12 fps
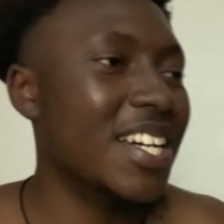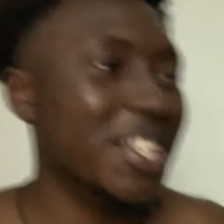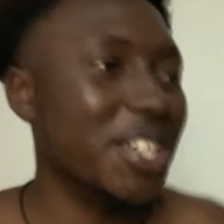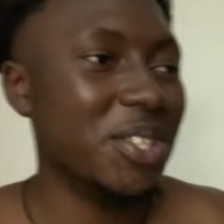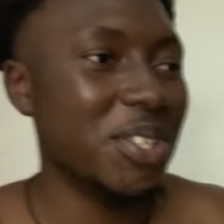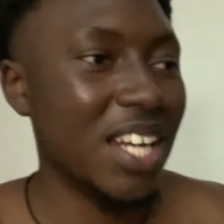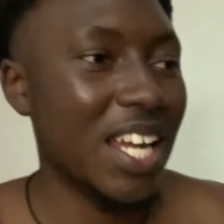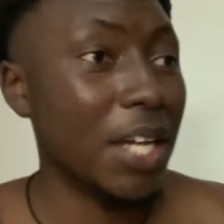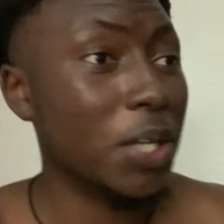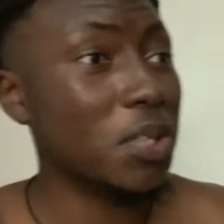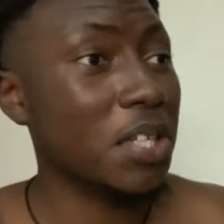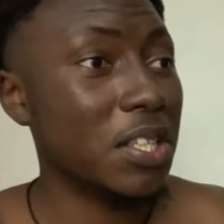You know, like
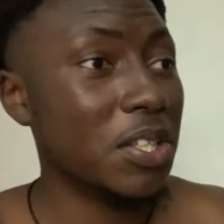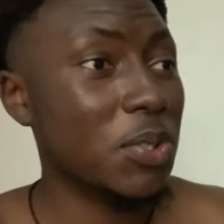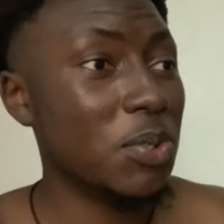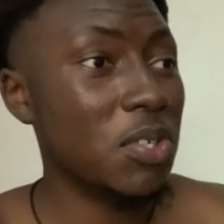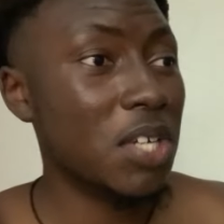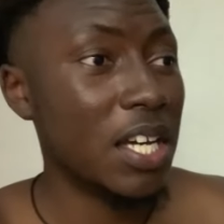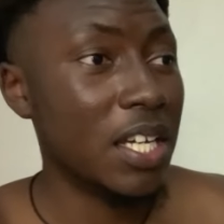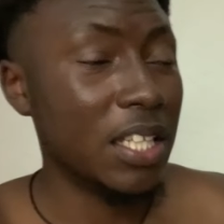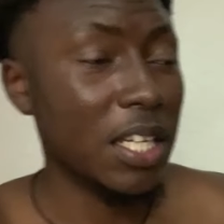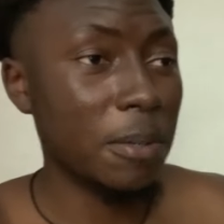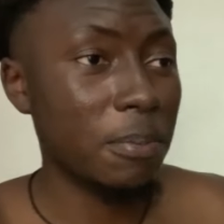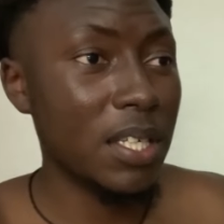you can do, they
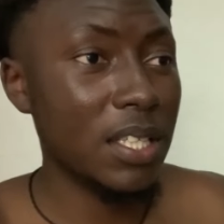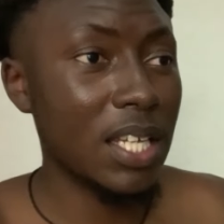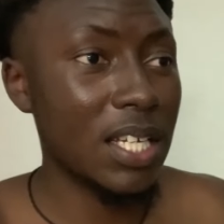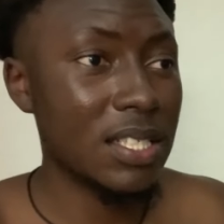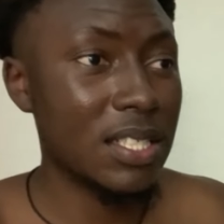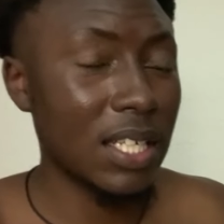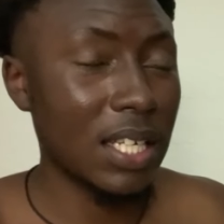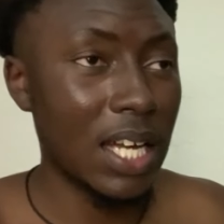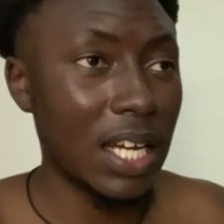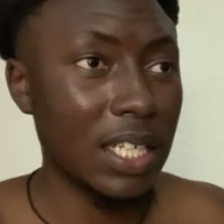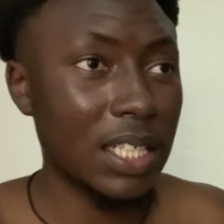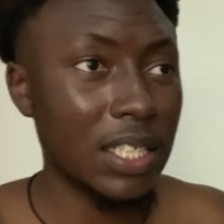could be dancing
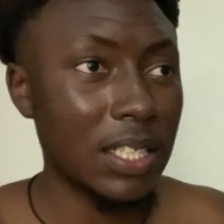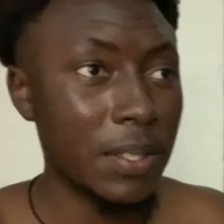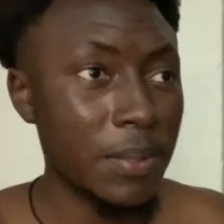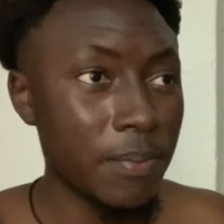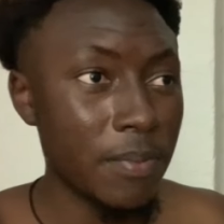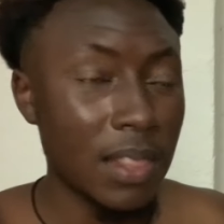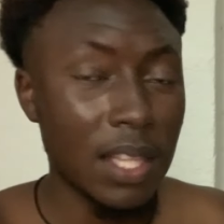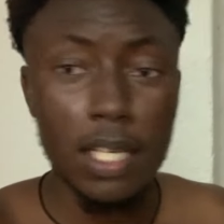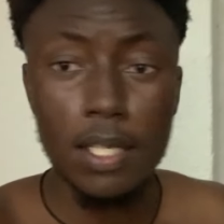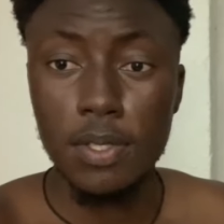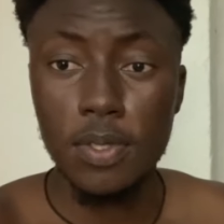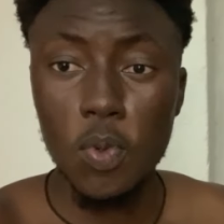like a
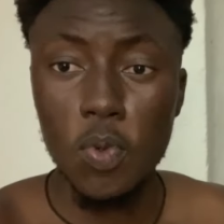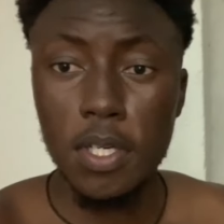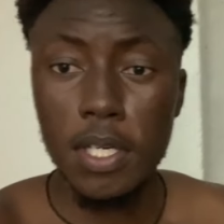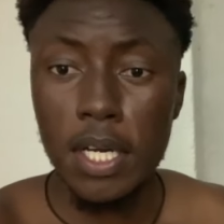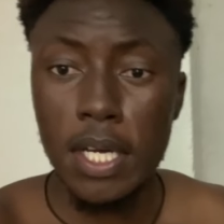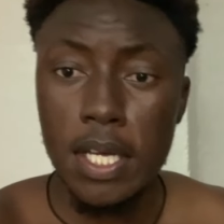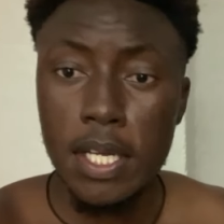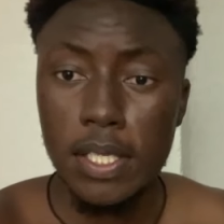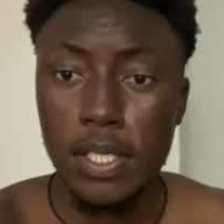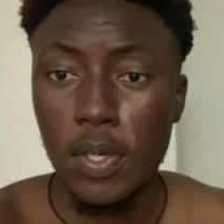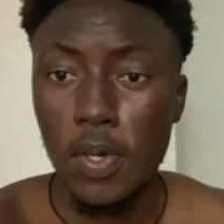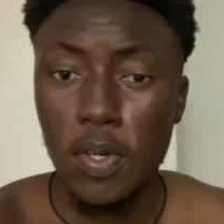Zouk
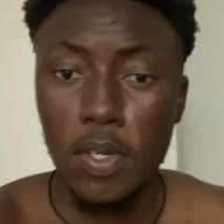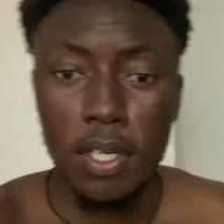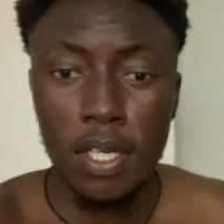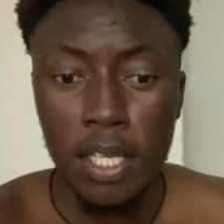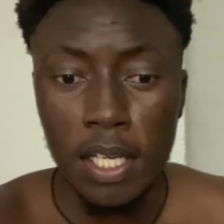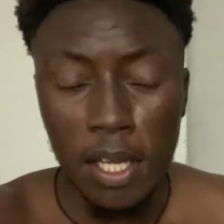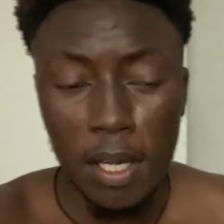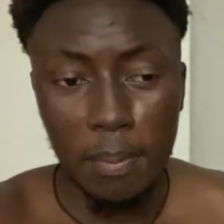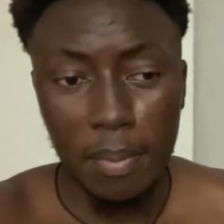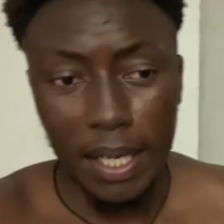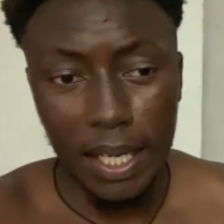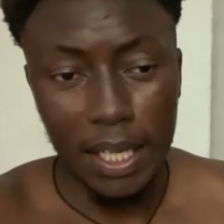song,
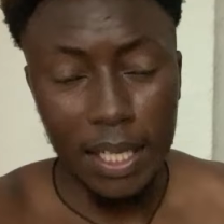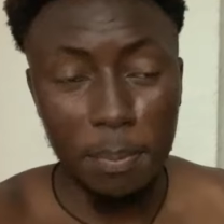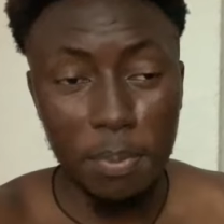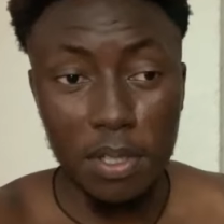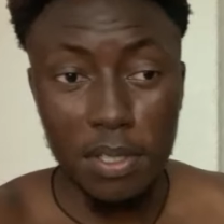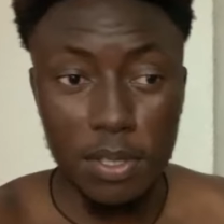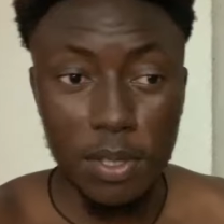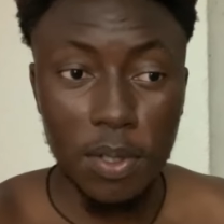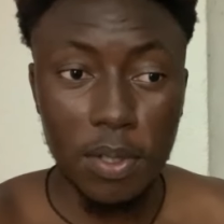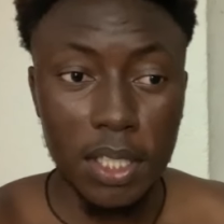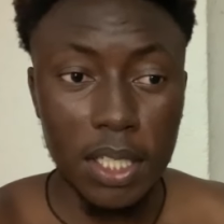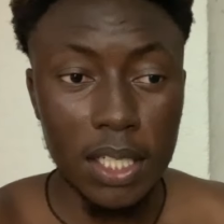but like I put a
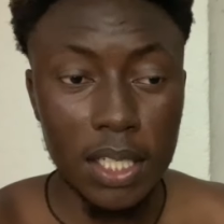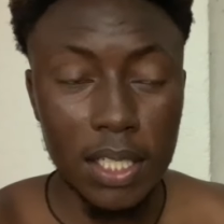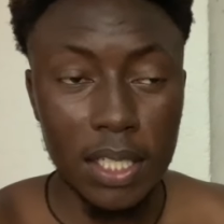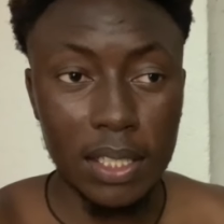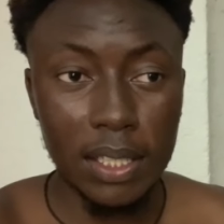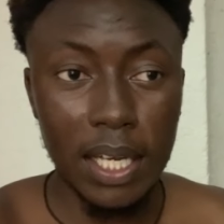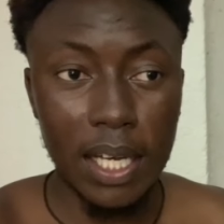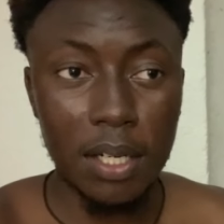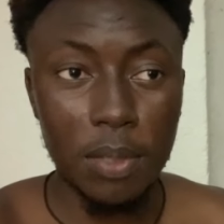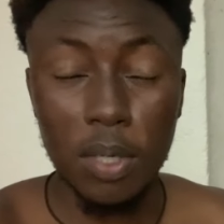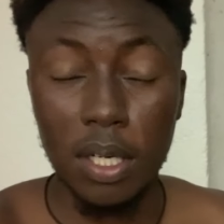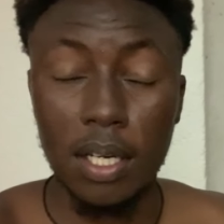song that,
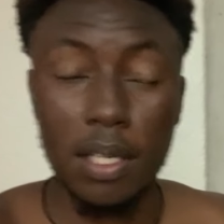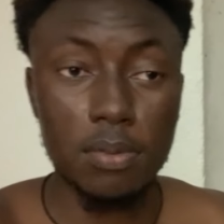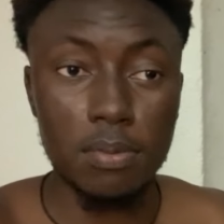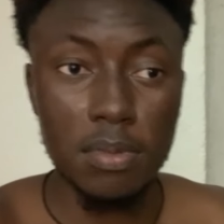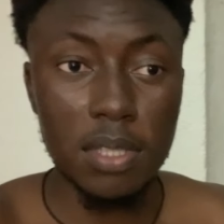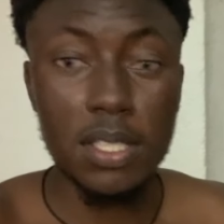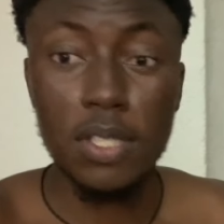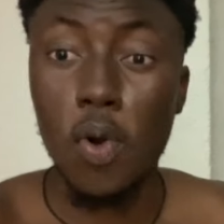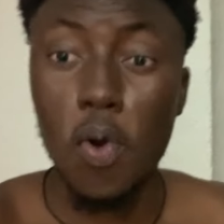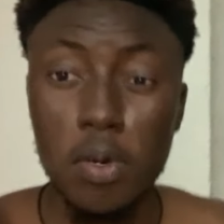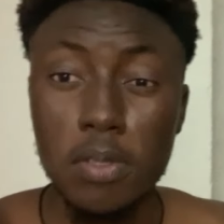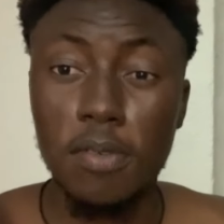well, it's
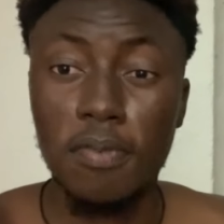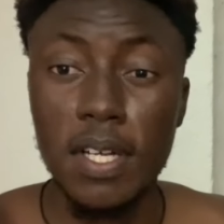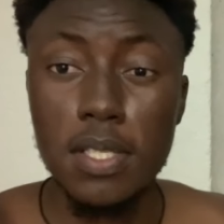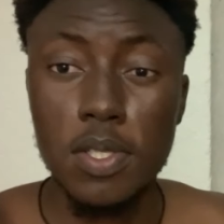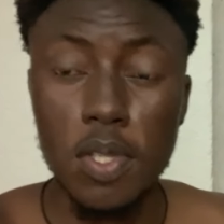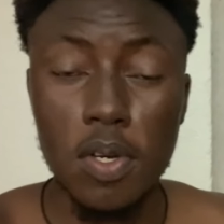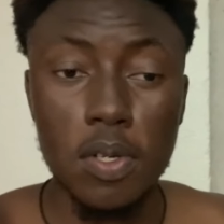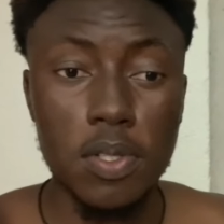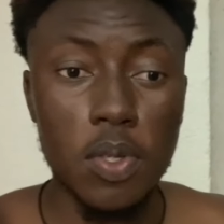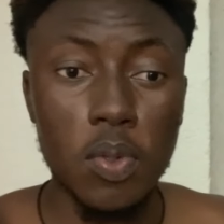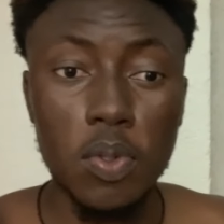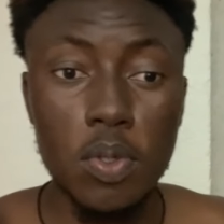hard to find songs
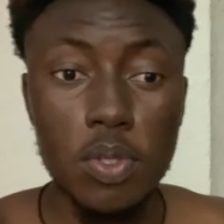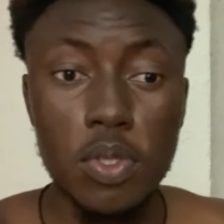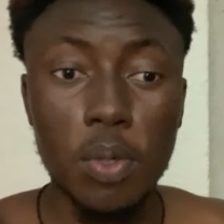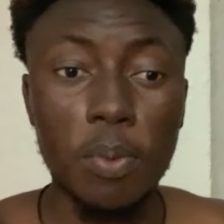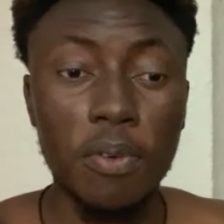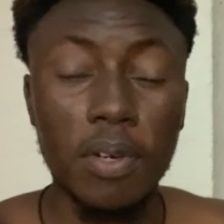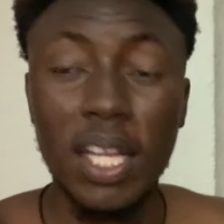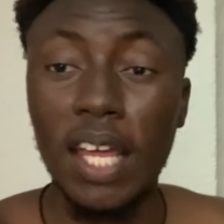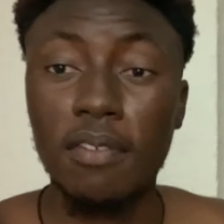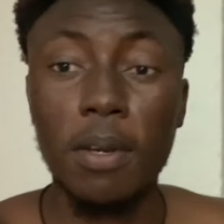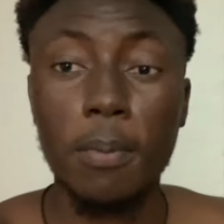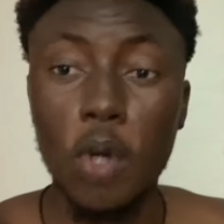on YouTube without
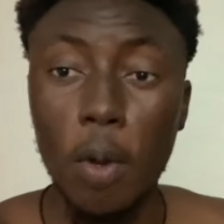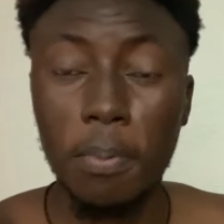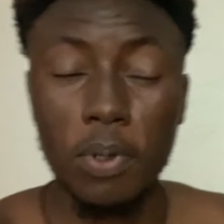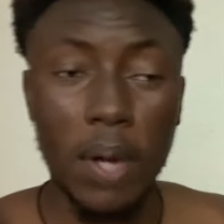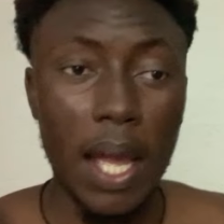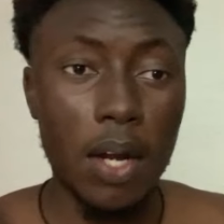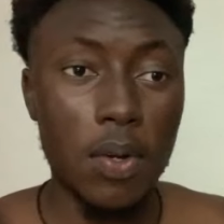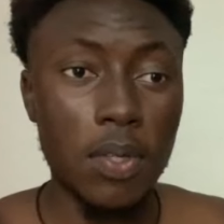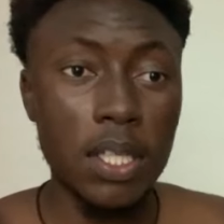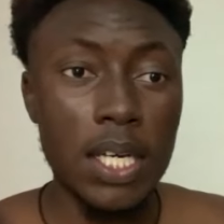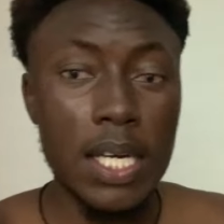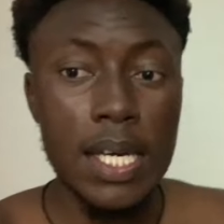having copyright on,
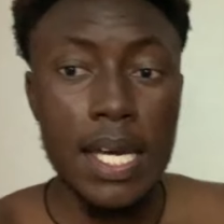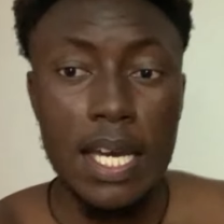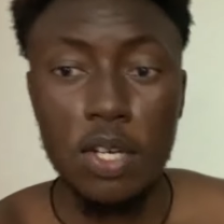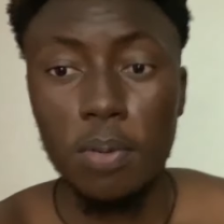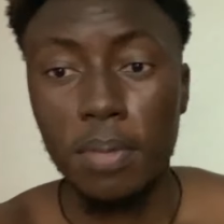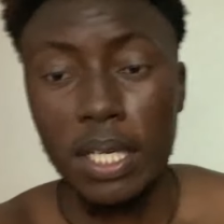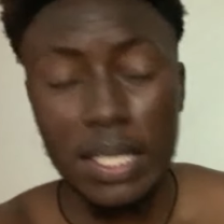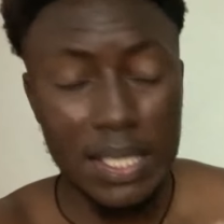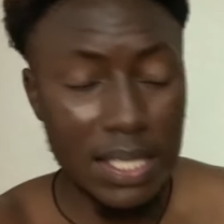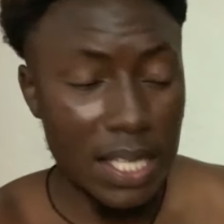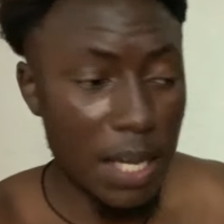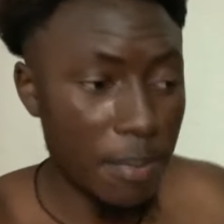and I'm gonna
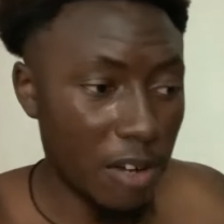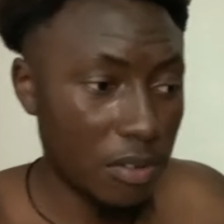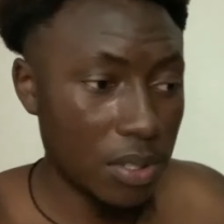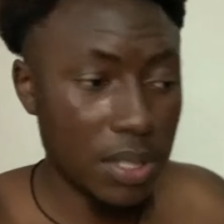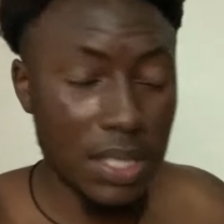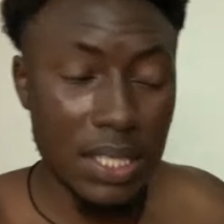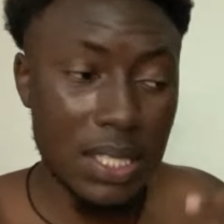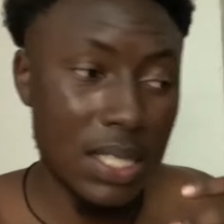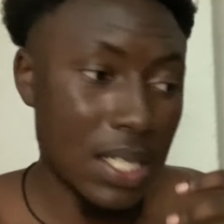seek my verses